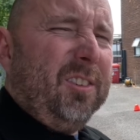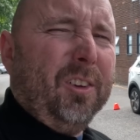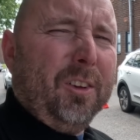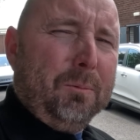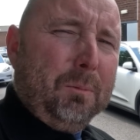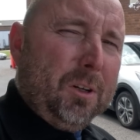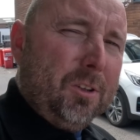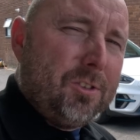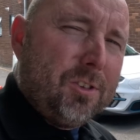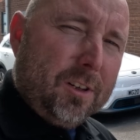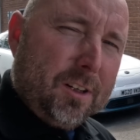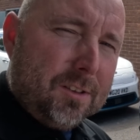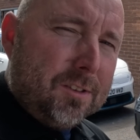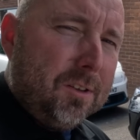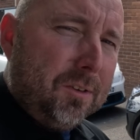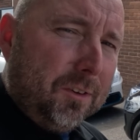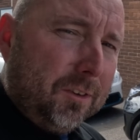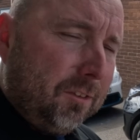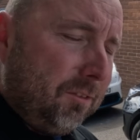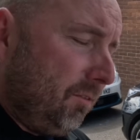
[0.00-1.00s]
not the most
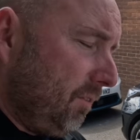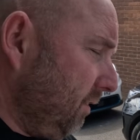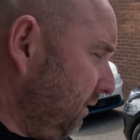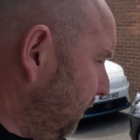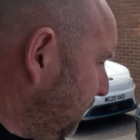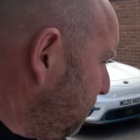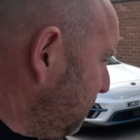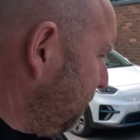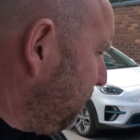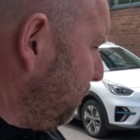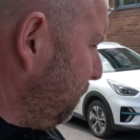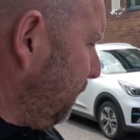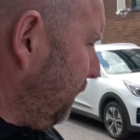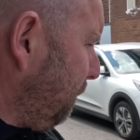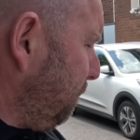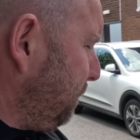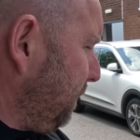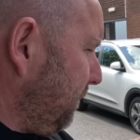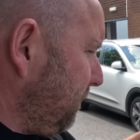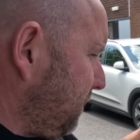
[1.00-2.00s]
scientific number in the
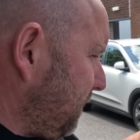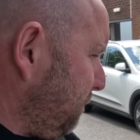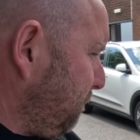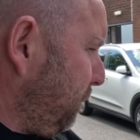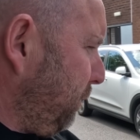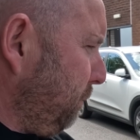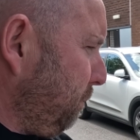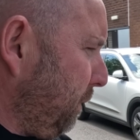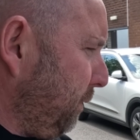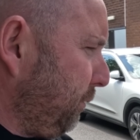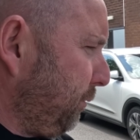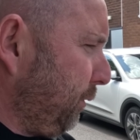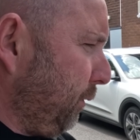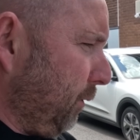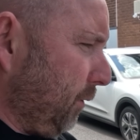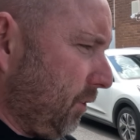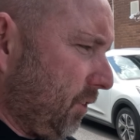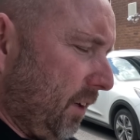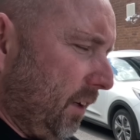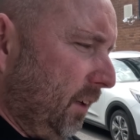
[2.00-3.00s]
world, but
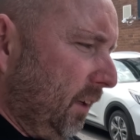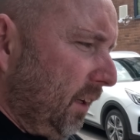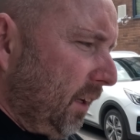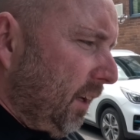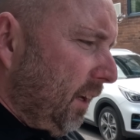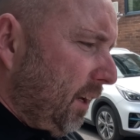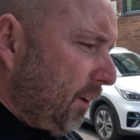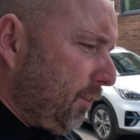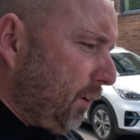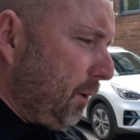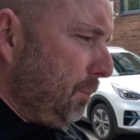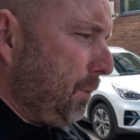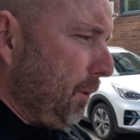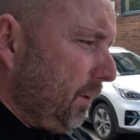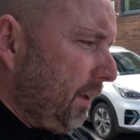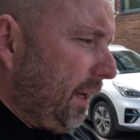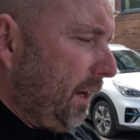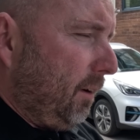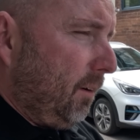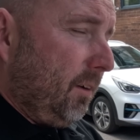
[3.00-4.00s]
7.14. So if I put
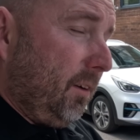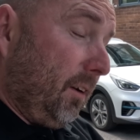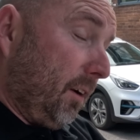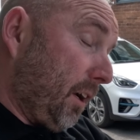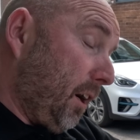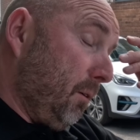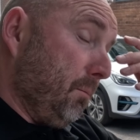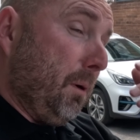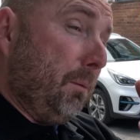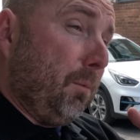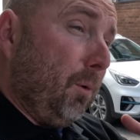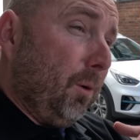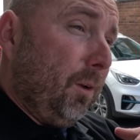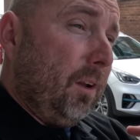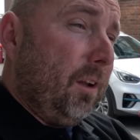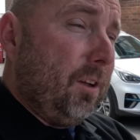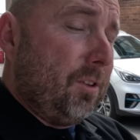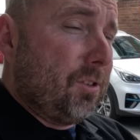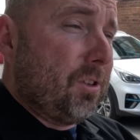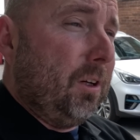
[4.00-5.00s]
now, I can't remember what
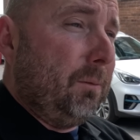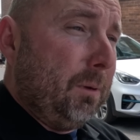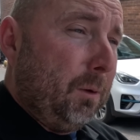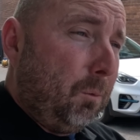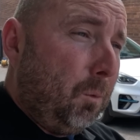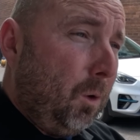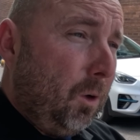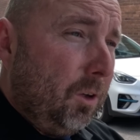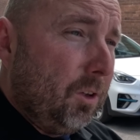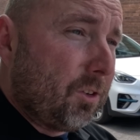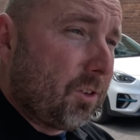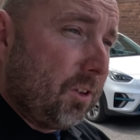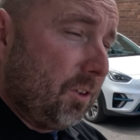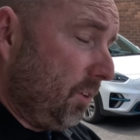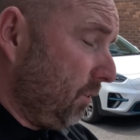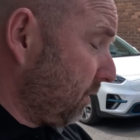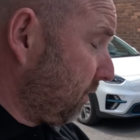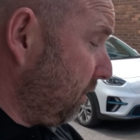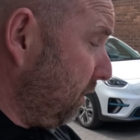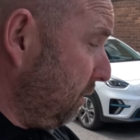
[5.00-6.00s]
last time it was because
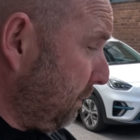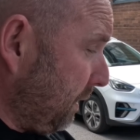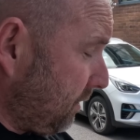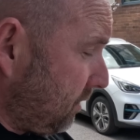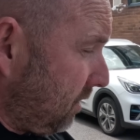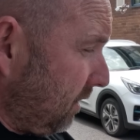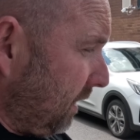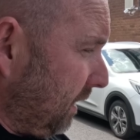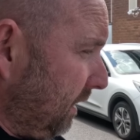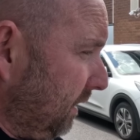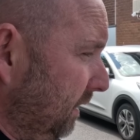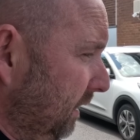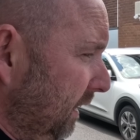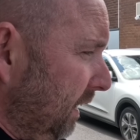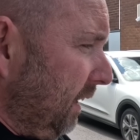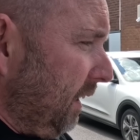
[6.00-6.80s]
it was 2 months ago.